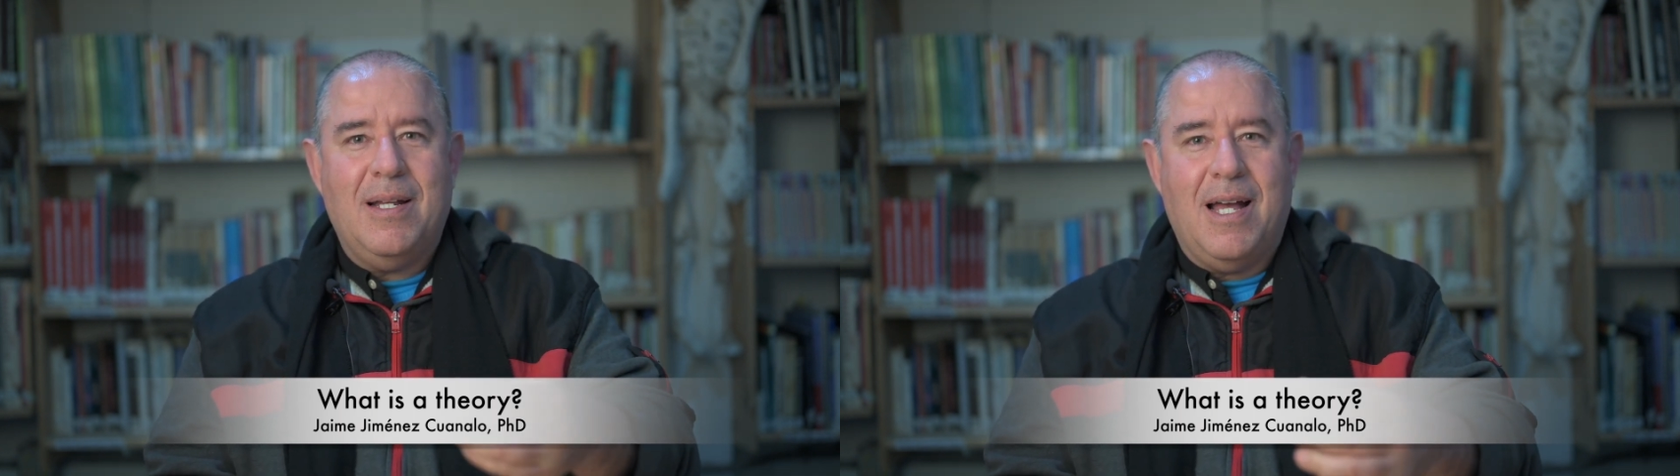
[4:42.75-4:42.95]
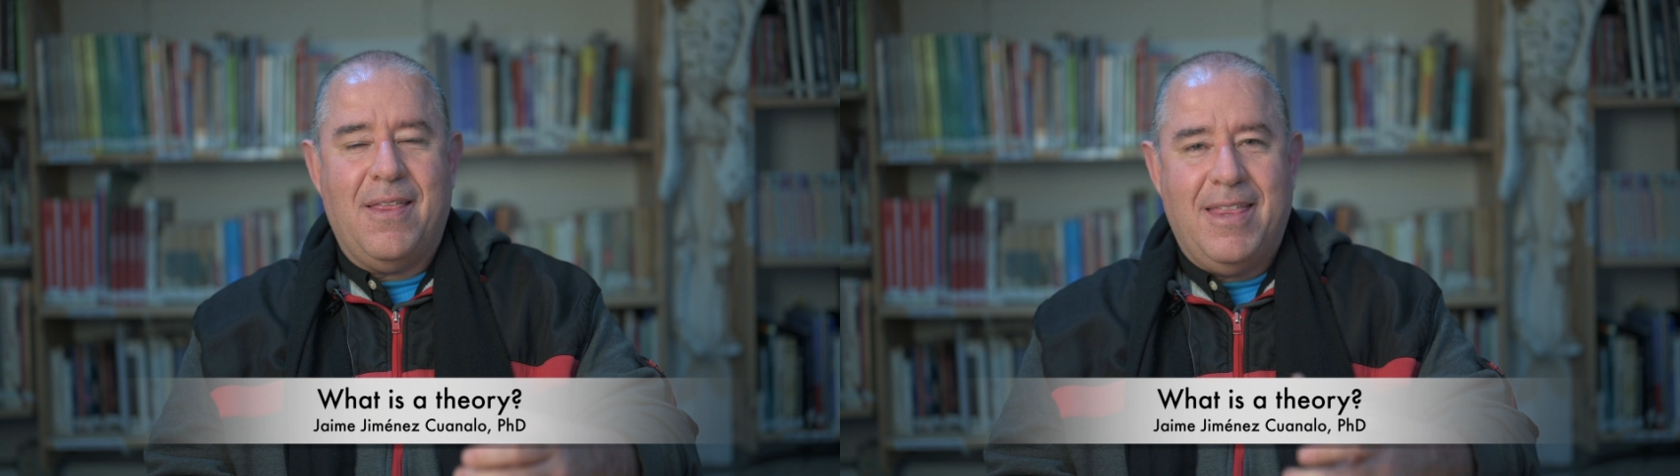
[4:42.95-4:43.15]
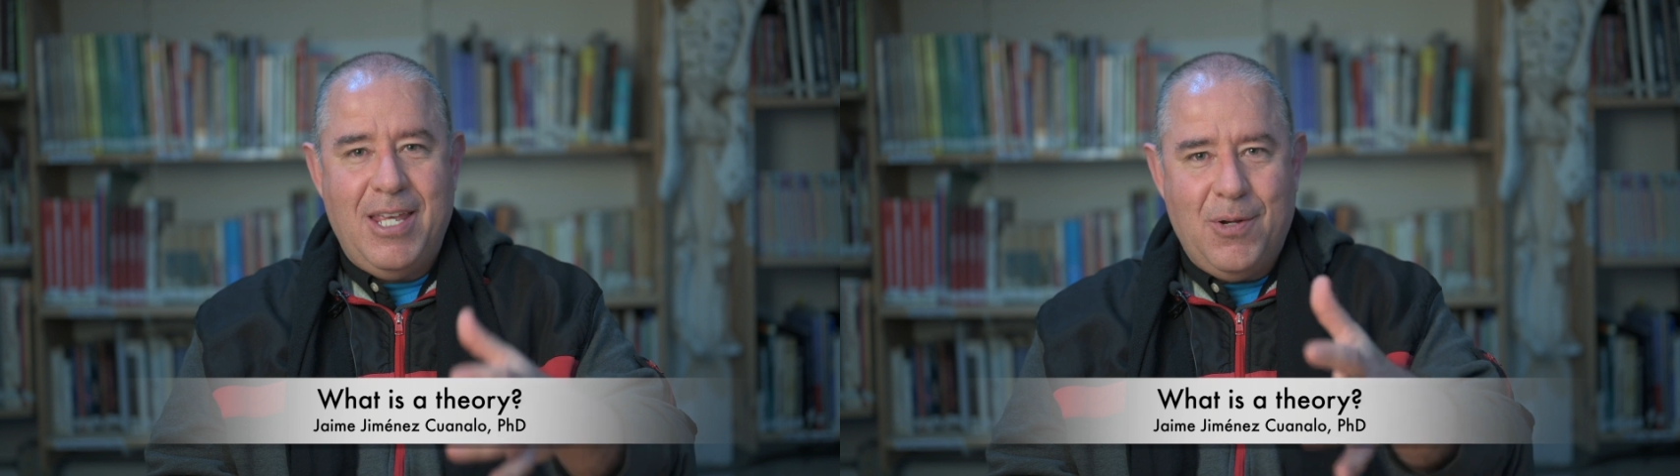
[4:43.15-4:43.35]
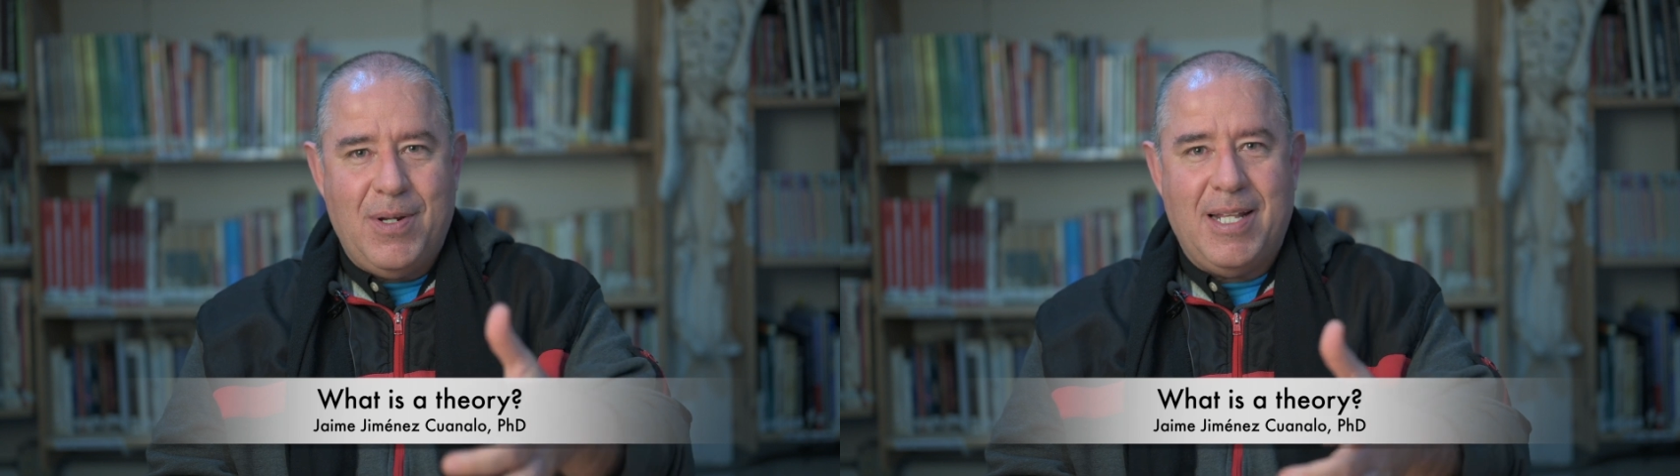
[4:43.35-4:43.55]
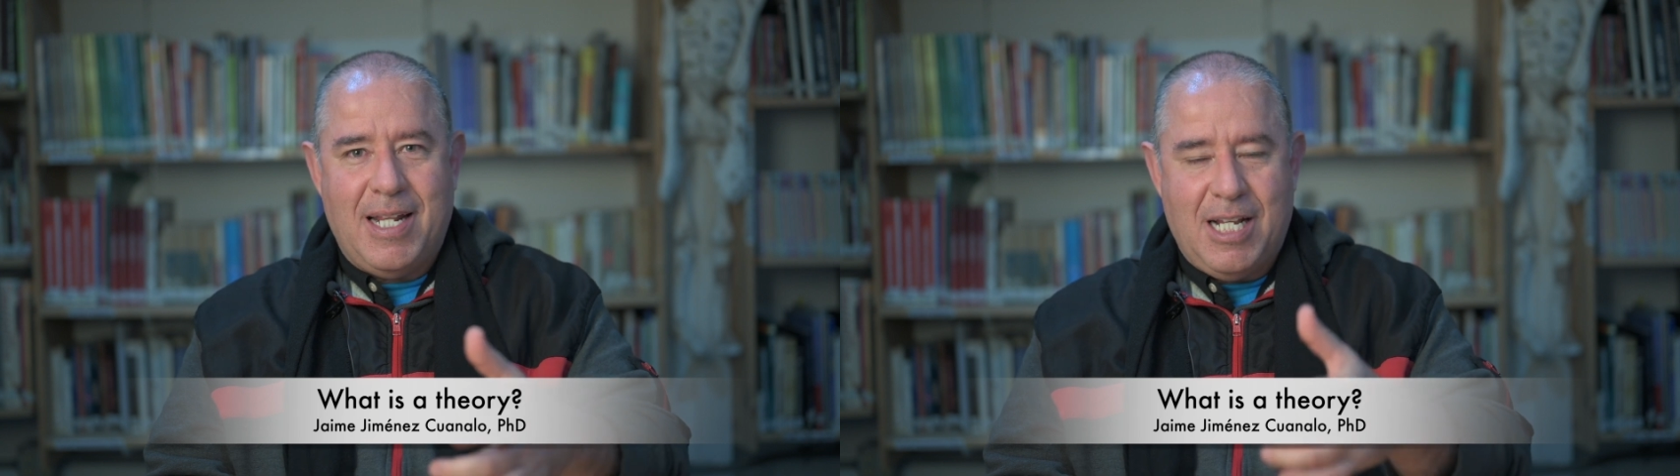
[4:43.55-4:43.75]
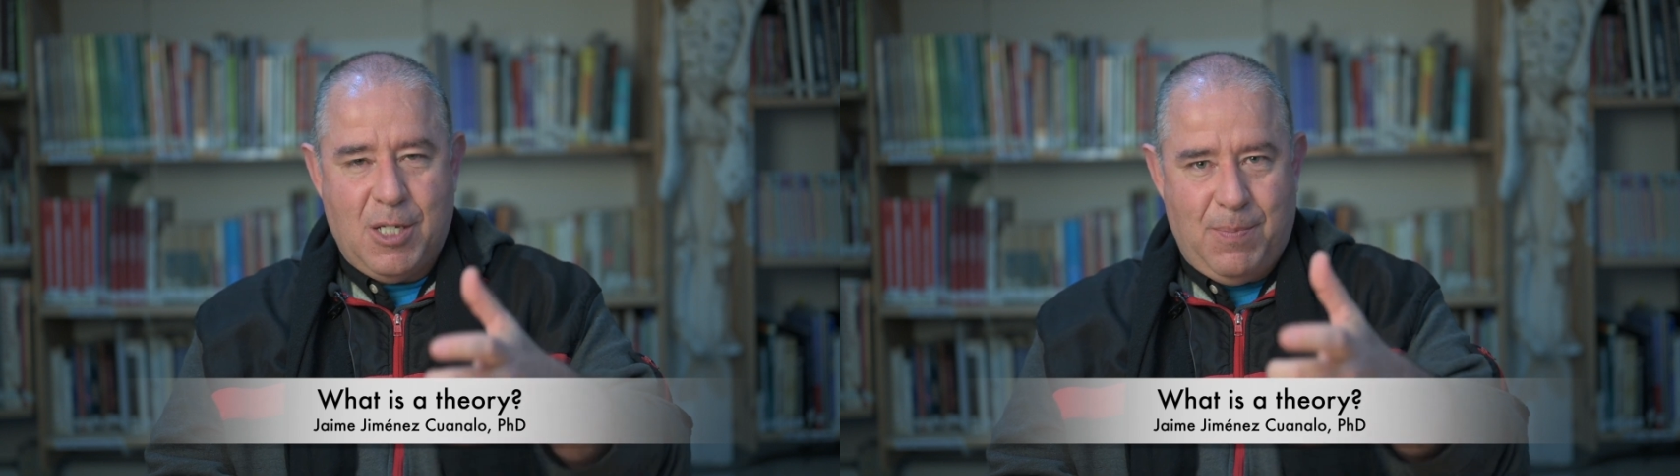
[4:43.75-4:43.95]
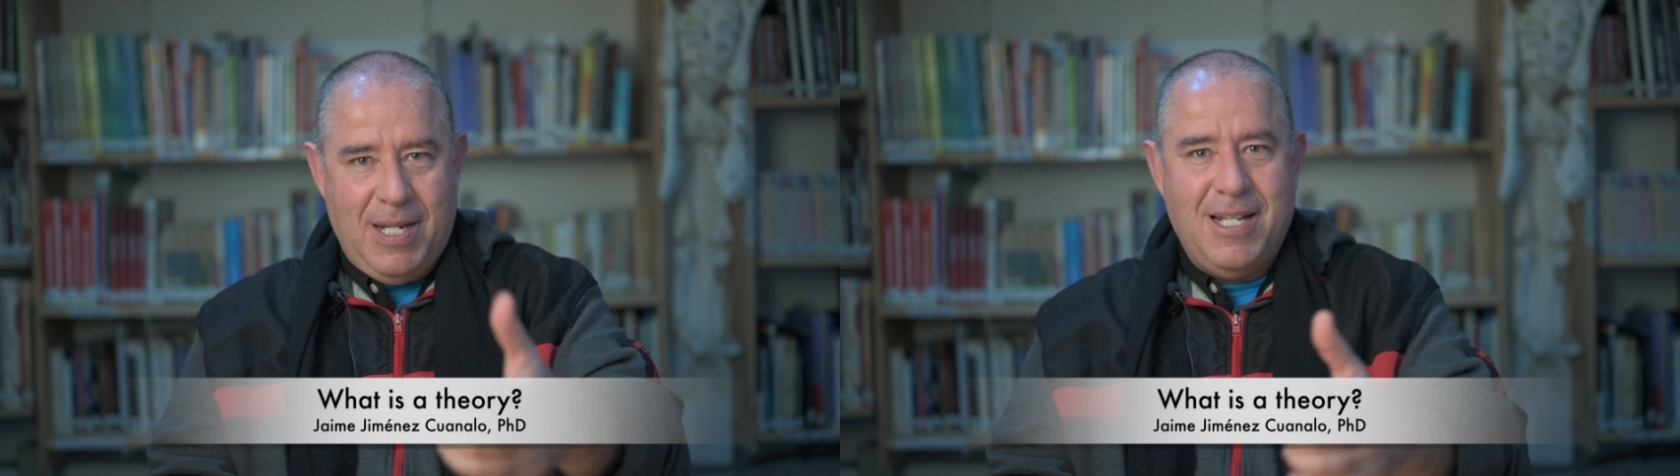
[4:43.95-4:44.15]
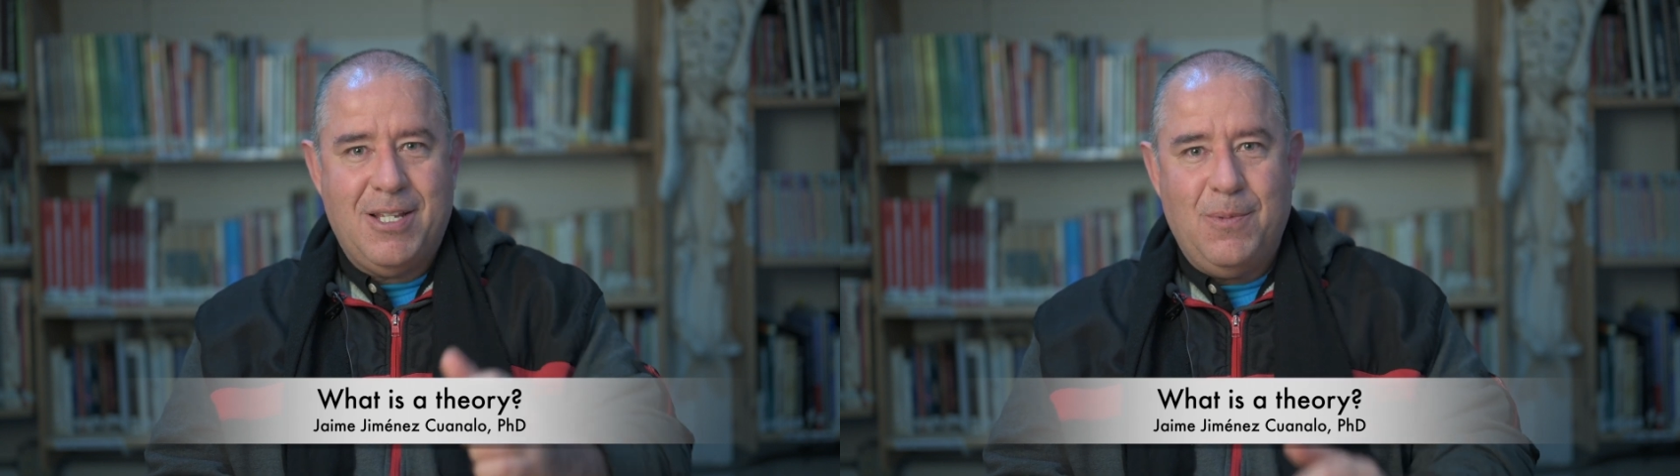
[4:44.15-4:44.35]
a theory that
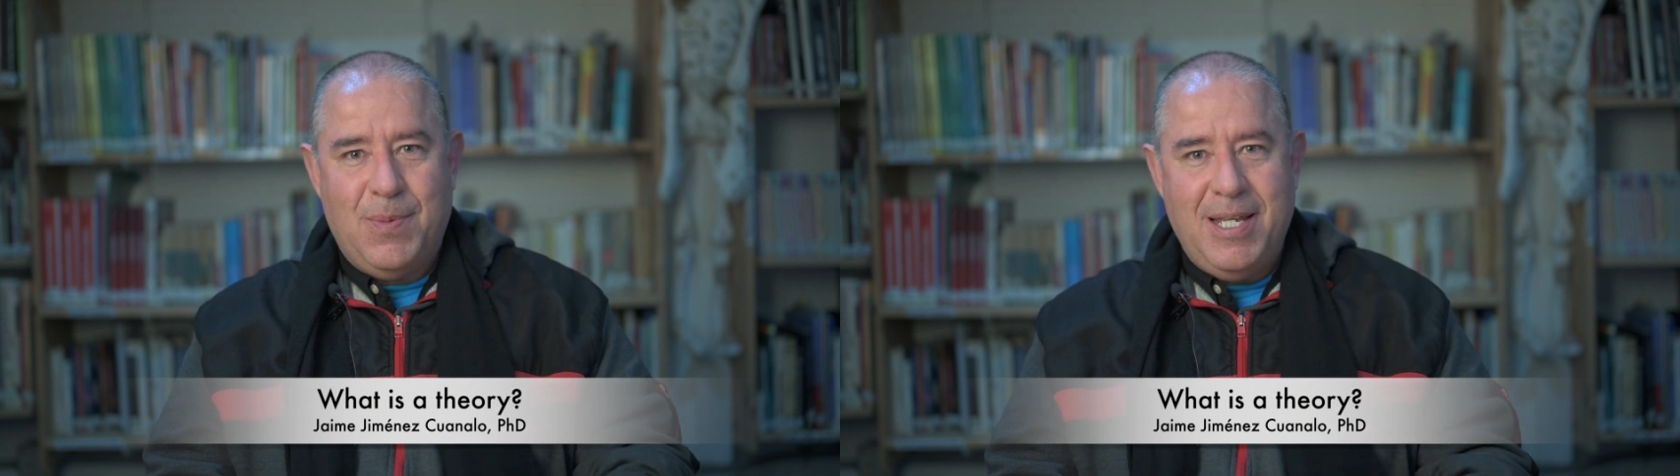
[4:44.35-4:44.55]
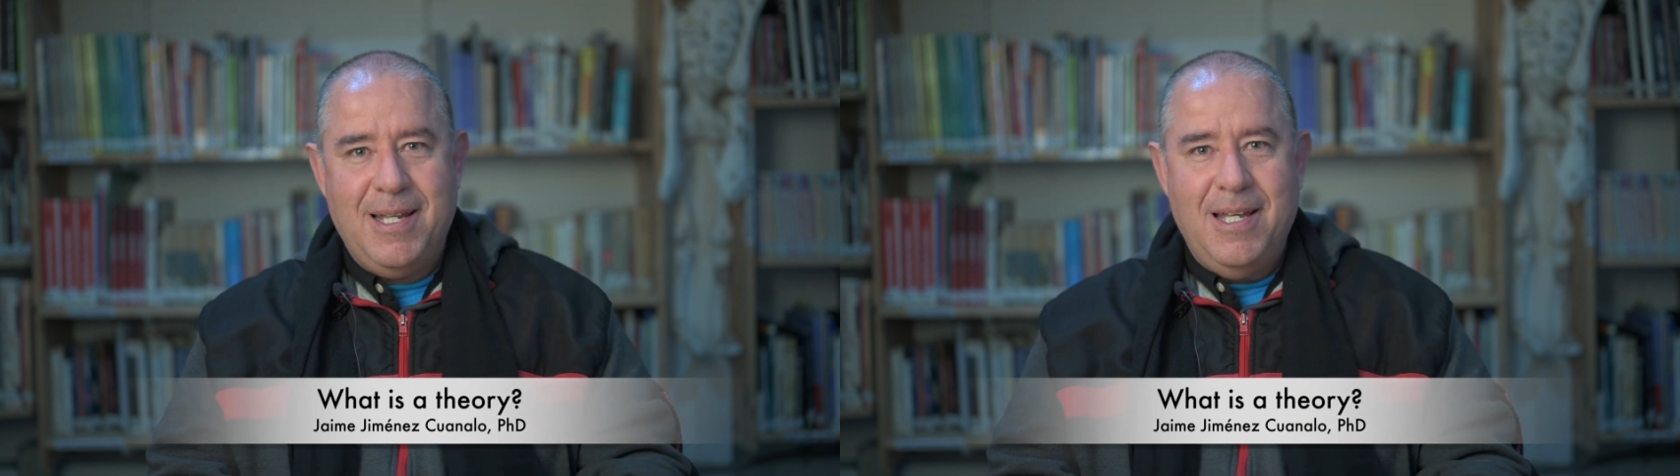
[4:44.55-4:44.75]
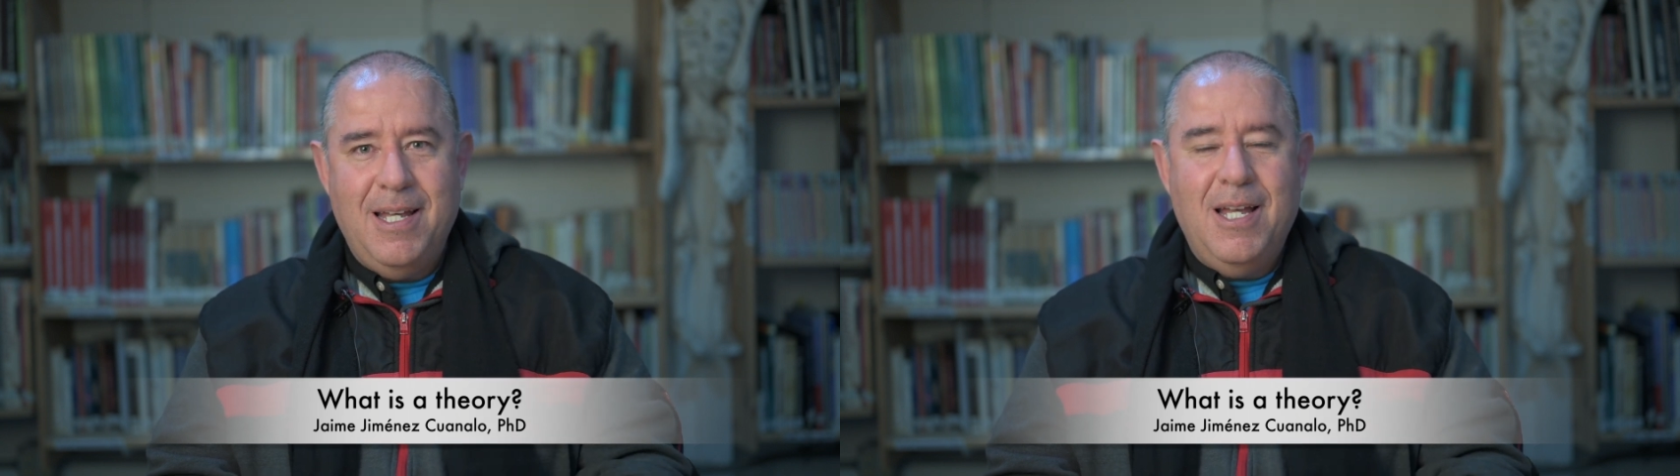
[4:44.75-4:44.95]
explains something,